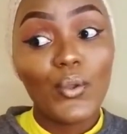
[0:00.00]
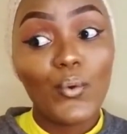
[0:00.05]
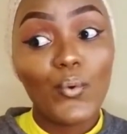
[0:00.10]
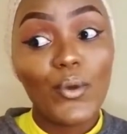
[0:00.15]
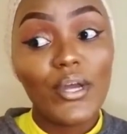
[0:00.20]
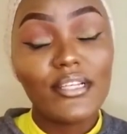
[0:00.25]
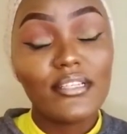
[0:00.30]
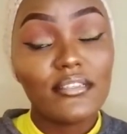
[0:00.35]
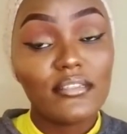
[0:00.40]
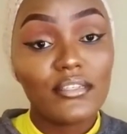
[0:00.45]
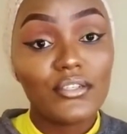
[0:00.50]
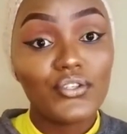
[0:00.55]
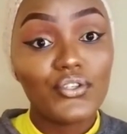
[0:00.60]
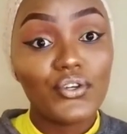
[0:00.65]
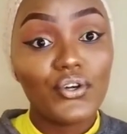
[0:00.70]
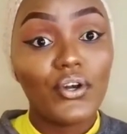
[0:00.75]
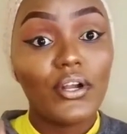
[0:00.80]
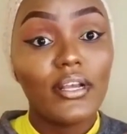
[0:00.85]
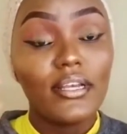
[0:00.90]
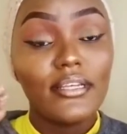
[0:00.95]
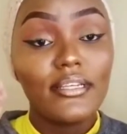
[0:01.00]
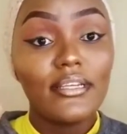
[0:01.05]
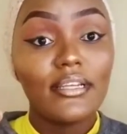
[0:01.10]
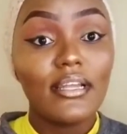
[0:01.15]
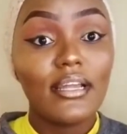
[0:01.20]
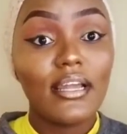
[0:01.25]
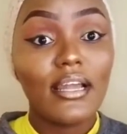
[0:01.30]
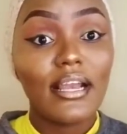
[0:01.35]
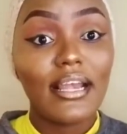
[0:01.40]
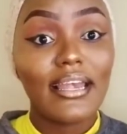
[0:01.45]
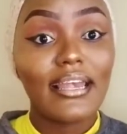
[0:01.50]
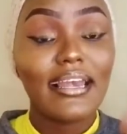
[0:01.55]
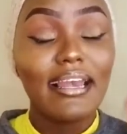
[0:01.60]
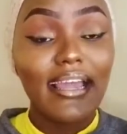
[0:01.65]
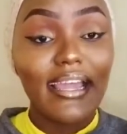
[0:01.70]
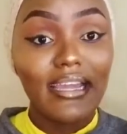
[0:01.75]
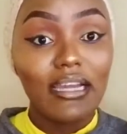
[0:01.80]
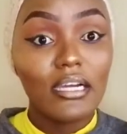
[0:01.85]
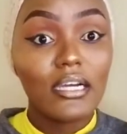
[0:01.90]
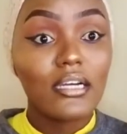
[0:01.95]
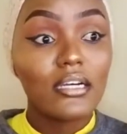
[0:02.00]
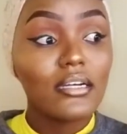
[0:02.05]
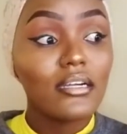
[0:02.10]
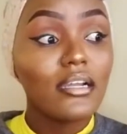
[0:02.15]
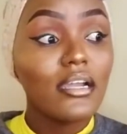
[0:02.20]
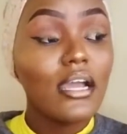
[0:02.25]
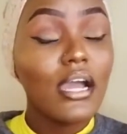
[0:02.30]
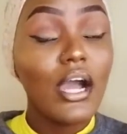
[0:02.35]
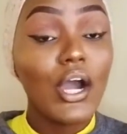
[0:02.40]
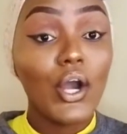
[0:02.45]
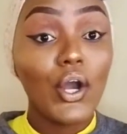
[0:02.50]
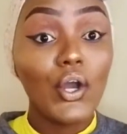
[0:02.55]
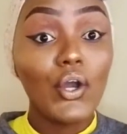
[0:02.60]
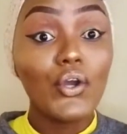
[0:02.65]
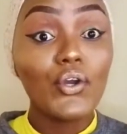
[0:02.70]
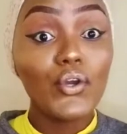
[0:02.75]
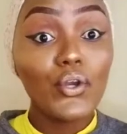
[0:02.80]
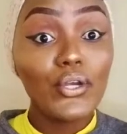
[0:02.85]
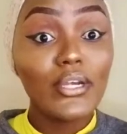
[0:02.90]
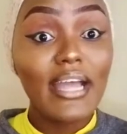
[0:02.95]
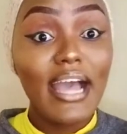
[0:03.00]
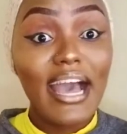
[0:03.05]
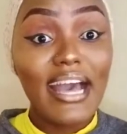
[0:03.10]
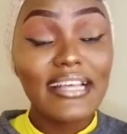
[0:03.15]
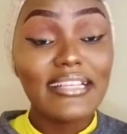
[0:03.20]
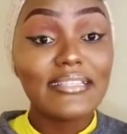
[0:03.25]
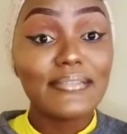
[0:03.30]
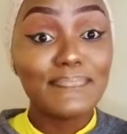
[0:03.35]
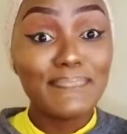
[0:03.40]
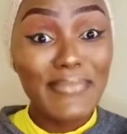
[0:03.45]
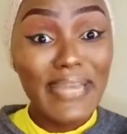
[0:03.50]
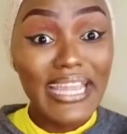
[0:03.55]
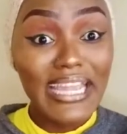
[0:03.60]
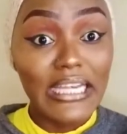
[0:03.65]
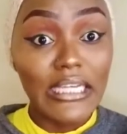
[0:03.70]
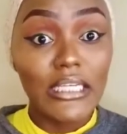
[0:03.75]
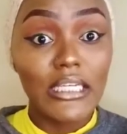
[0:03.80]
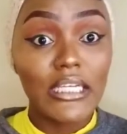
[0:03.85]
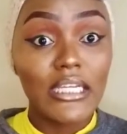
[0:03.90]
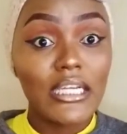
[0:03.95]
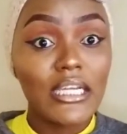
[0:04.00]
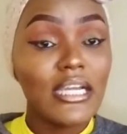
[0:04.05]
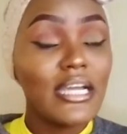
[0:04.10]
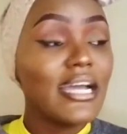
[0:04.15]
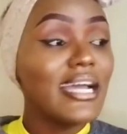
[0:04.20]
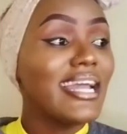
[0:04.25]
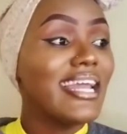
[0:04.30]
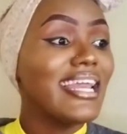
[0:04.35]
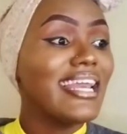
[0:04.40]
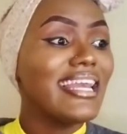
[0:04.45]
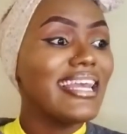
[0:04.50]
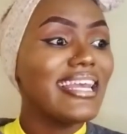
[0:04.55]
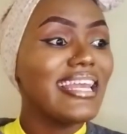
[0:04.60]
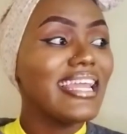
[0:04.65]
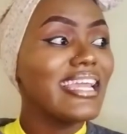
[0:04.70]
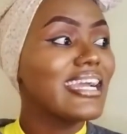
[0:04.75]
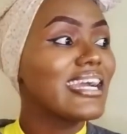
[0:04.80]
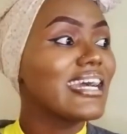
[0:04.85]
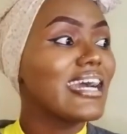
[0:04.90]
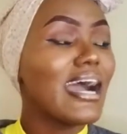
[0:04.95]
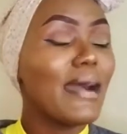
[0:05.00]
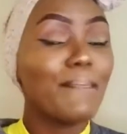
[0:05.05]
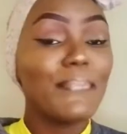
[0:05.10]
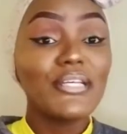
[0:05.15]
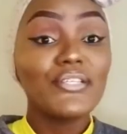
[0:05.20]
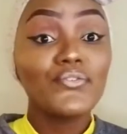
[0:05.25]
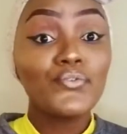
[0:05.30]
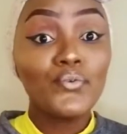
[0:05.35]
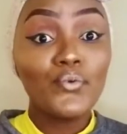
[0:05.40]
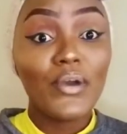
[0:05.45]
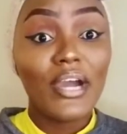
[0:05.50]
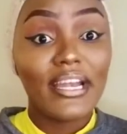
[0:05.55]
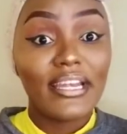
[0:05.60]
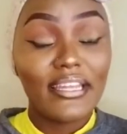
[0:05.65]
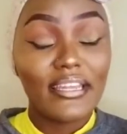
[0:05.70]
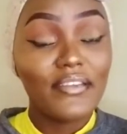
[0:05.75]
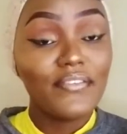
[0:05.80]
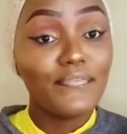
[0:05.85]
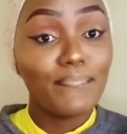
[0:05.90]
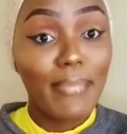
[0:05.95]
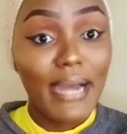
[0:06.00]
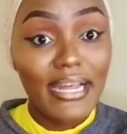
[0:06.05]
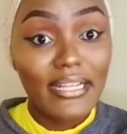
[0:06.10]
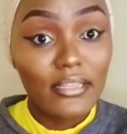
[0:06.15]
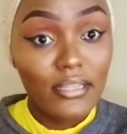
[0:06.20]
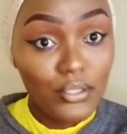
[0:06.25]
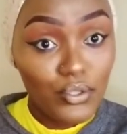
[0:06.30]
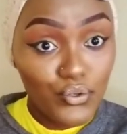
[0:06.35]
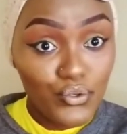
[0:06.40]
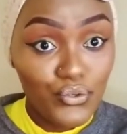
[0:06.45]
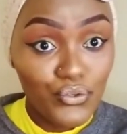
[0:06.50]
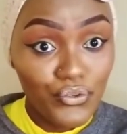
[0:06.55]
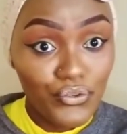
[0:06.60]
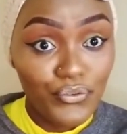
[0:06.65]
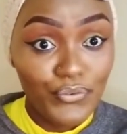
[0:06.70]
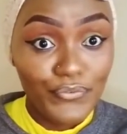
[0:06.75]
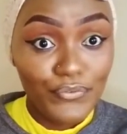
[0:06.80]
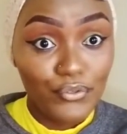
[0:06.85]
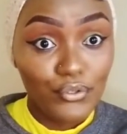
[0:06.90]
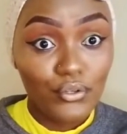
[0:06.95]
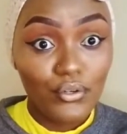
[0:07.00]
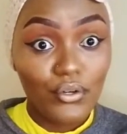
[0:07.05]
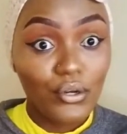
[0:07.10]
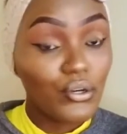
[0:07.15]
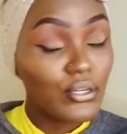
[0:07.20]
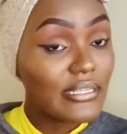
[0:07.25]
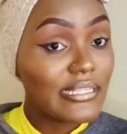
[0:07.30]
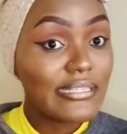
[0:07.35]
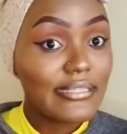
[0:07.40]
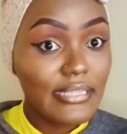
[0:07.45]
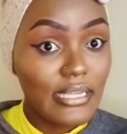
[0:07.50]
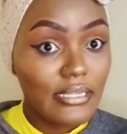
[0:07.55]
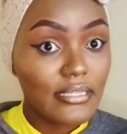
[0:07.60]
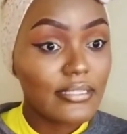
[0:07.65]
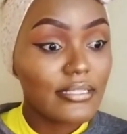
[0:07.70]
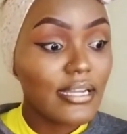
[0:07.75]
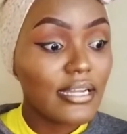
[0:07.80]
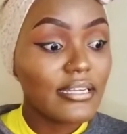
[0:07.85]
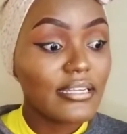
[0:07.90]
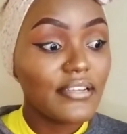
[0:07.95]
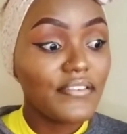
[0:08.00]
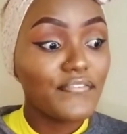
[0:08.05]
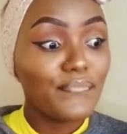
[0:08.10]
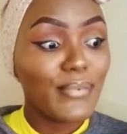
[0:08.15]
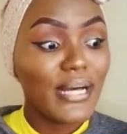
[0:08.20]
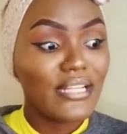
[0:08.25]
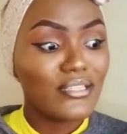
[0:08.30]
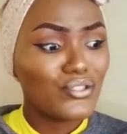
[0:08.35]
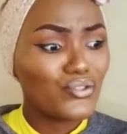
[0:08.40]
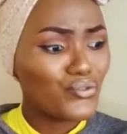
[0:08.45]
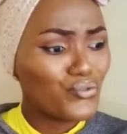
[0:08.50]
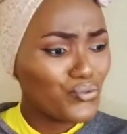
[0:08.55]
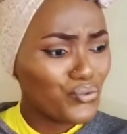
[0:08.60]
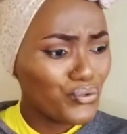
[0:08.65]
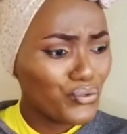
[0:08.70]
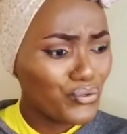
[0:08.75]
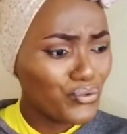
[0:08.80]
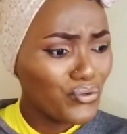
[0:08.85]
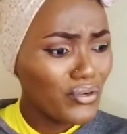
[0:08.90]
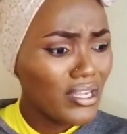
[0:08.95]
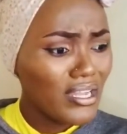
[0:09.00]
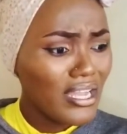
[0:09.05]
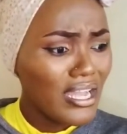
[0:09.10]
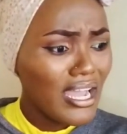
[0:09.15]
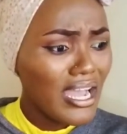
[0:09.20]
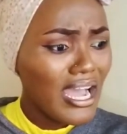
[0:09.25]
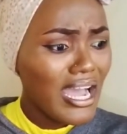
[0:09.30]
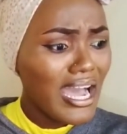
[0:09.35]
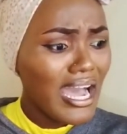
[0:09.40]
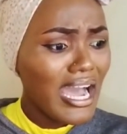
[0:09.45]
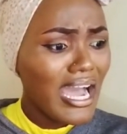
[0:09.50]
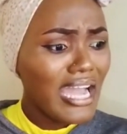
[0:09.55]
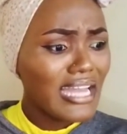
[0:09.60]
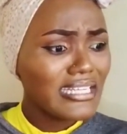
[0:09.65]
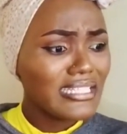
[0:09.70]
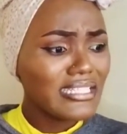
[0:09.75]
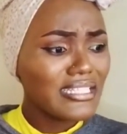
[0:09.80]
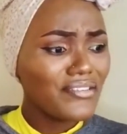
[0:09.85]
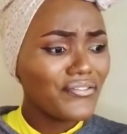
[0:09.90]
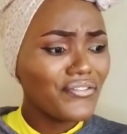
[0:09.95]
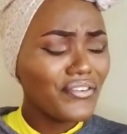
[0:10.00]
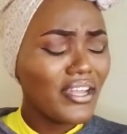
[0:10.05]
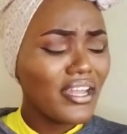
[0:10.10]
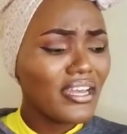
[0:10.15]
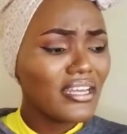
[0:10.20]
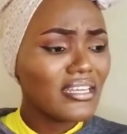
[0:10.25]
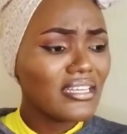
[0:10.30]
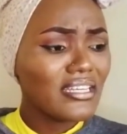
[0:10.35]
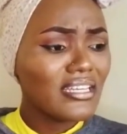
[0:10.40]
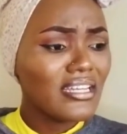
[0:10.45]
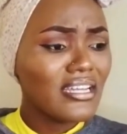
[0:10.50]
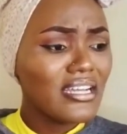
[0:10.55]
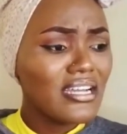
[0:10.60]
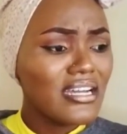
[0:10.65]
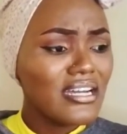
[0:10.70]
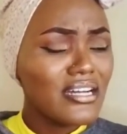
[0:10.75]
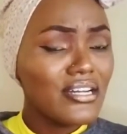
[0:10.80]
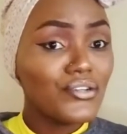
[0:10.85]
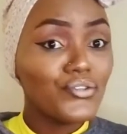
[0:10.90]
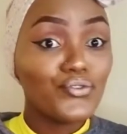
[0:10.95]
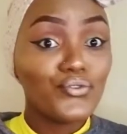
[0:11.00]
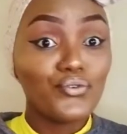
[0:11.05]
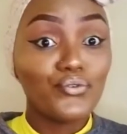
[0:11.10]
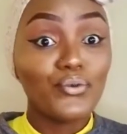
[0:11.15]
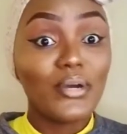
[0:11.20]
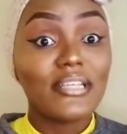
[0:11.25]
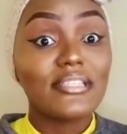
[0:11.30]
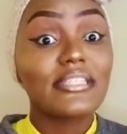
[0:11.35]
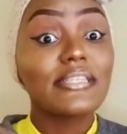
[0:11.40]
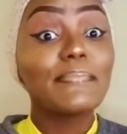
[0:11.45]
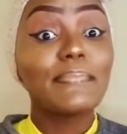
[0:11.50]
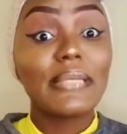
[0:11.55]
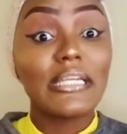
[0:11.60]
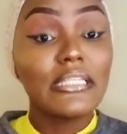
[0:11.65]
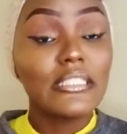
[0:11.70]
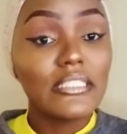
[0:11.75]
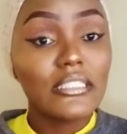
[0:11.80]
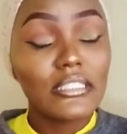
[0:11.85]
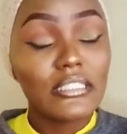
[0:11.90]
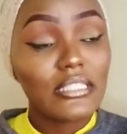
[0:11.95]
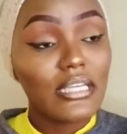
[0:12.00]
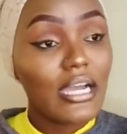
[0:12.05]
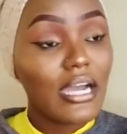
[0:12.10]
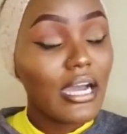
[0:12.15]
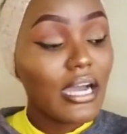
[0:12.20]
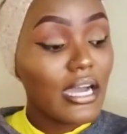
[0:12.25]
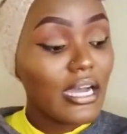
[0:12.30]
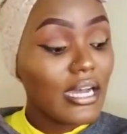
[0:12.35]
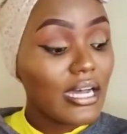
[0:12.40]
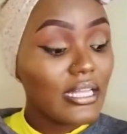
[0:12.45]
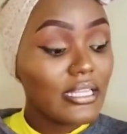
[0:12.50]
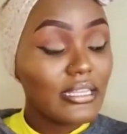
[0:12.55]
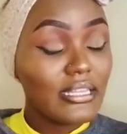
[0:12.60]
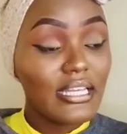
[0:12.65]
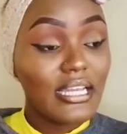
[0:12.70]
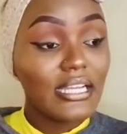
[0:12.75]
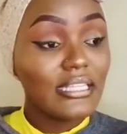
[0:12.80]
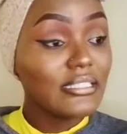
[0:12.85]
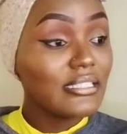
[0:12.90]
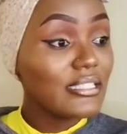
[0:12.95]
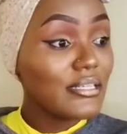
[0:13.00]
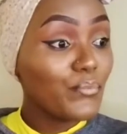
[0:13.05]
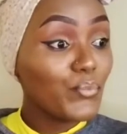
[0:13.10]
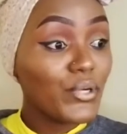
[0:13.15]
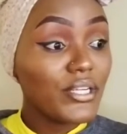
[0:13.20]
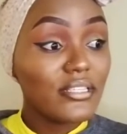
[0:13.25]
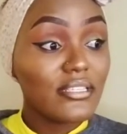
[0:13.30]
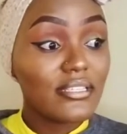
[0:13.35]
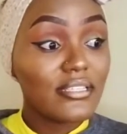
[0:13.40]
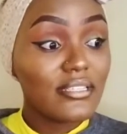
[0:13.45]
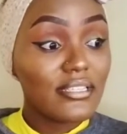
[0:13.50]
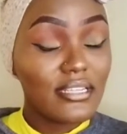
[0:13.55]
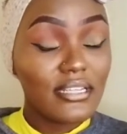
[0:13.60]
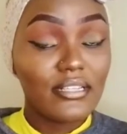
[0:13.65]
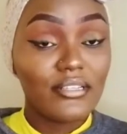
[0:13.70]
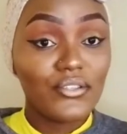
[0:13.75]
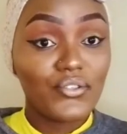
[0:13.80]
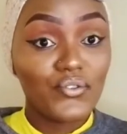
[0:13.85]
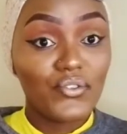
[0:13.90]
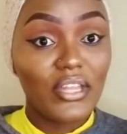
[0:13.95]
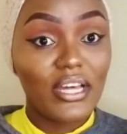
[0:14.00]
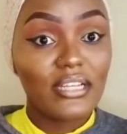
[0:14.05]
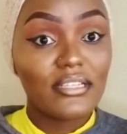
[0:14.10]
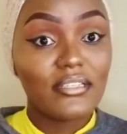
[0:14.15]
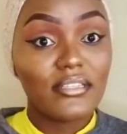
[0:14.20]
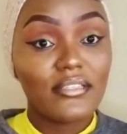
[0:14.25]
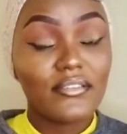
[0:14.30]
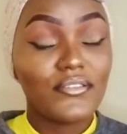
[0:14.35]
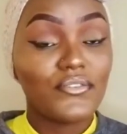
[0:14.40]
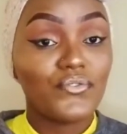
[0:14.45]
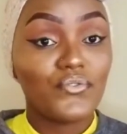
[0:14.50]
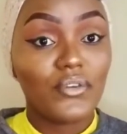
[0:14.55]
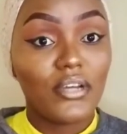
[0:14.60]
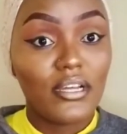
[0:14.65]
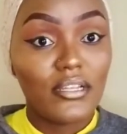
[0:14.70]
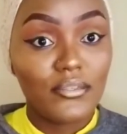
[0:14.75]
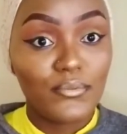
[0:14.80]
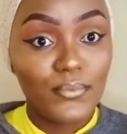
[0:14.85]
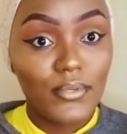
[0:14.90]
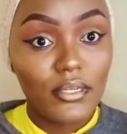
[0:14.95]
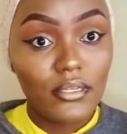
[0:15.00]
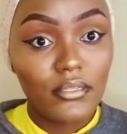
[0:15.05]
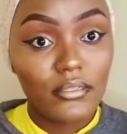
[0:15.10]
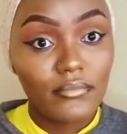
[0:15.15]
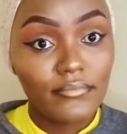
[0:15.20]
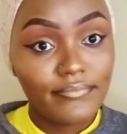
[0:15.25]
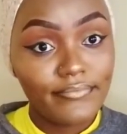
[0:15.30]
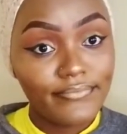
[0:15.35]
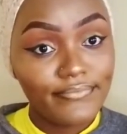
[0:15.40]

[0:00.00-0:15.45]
what is it called? Like grown ass men. Like a person who can give birth to you, for God's sakes, can give birth to you and even to your siblings. Then someone tells you that this is your husband.